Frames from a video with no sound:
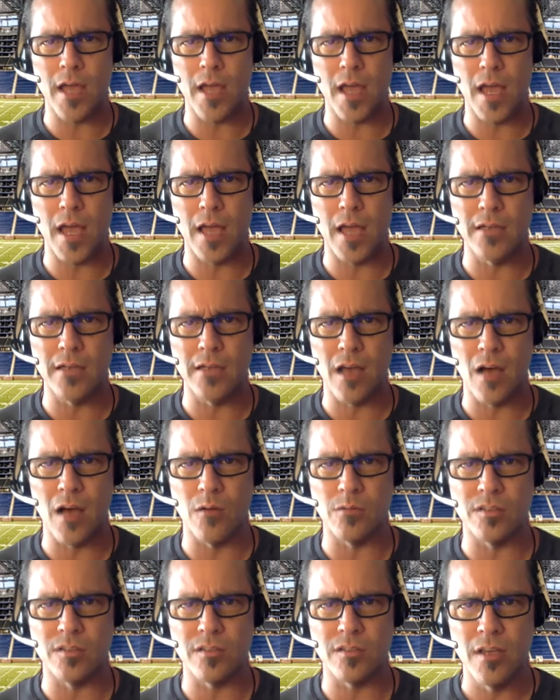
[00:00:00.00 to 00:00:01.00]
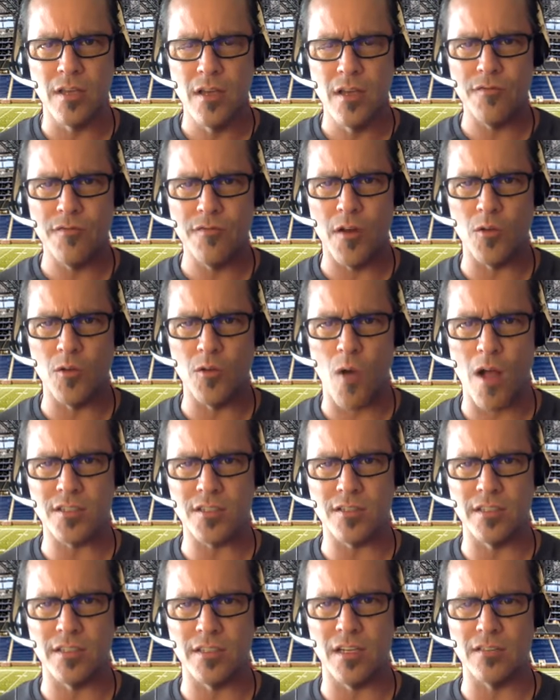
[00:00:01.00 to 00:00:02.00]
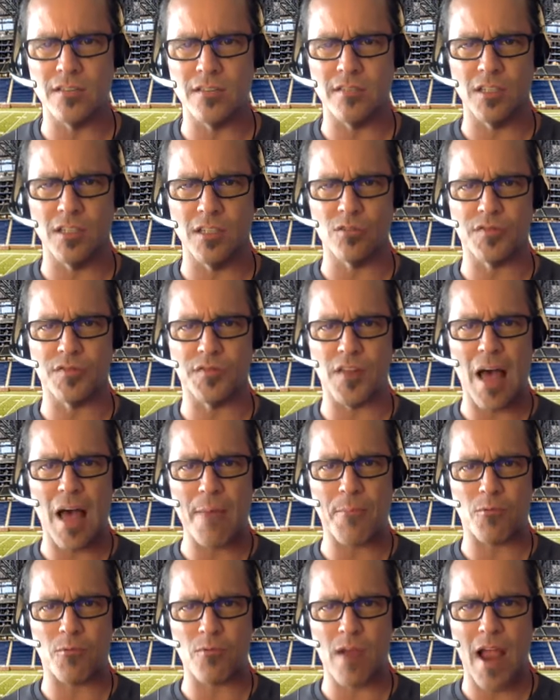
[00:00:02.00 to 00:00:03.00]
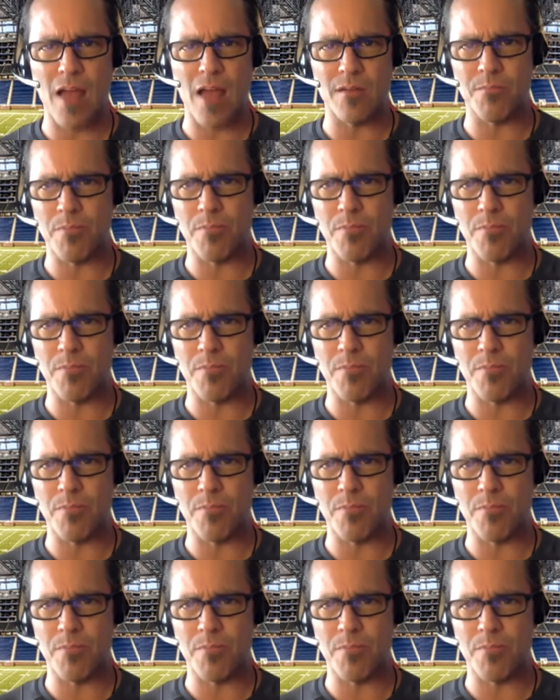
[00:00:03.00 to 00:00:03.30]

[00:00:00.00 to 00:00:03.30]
and it was fun to watch the Steelers flop around.